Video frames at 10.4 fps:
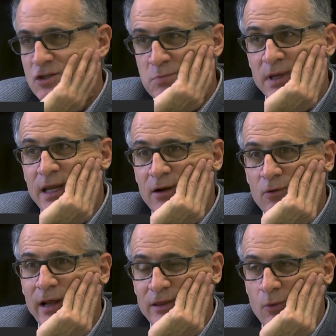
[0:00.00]

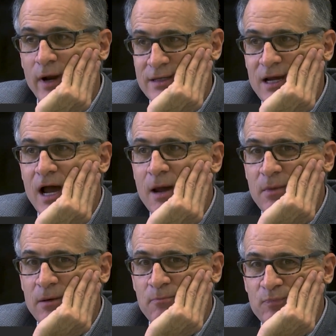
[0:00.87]
being at the right time
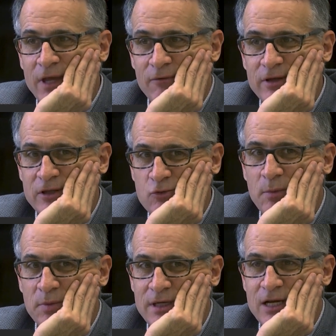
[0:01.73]
and having this
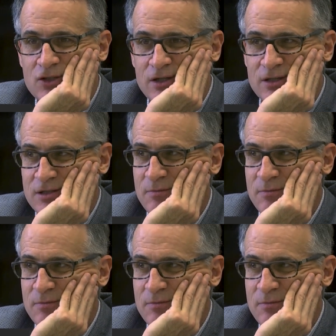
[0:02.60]
reputation as